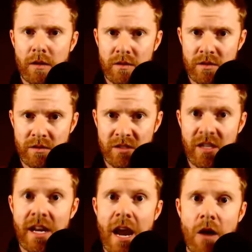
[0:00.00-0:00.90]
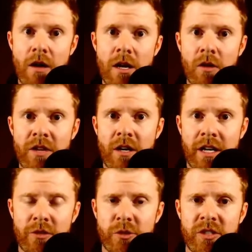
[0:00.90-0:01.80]
scenario that you're
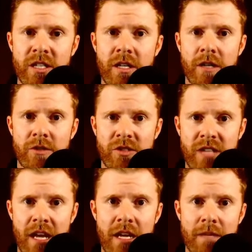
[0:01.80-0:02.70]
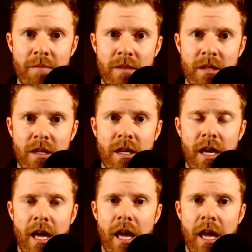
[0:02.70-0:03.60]
interested in understanding
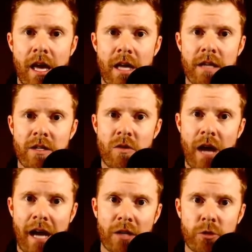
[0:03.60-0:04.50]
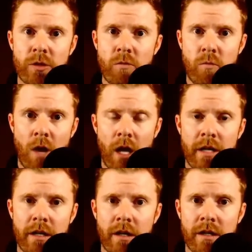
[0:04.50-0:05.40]
and you actually
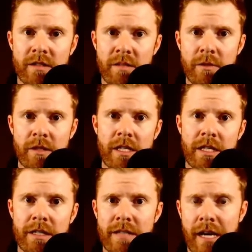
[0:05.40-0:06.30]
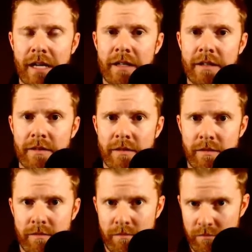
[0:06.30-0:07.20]
run a simulated attack
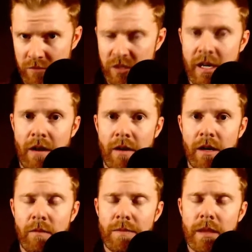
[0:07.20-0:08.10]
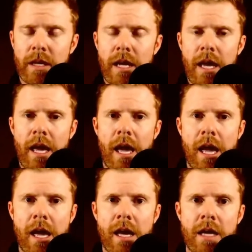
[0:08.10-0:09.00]
scenario,
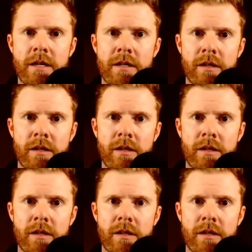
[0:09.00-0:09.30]
and